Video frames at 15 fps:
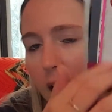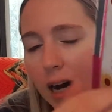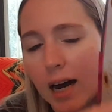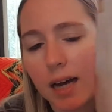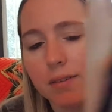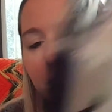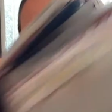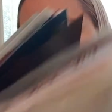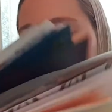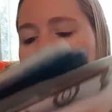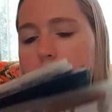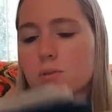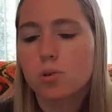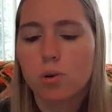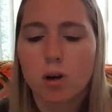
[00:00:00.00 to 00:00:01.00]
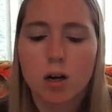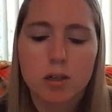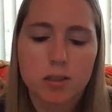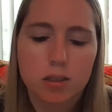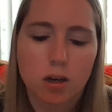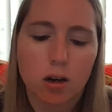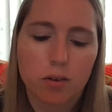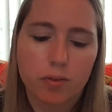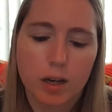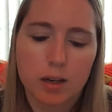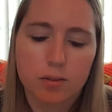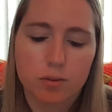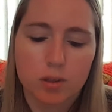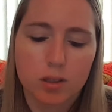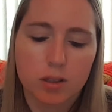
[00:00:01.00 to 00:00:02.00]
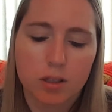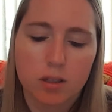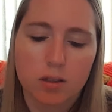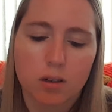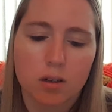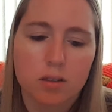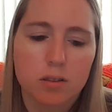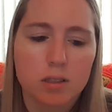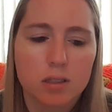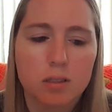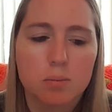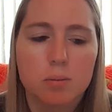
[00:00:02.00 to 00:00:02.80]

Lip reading: I haven't crossed off everything on this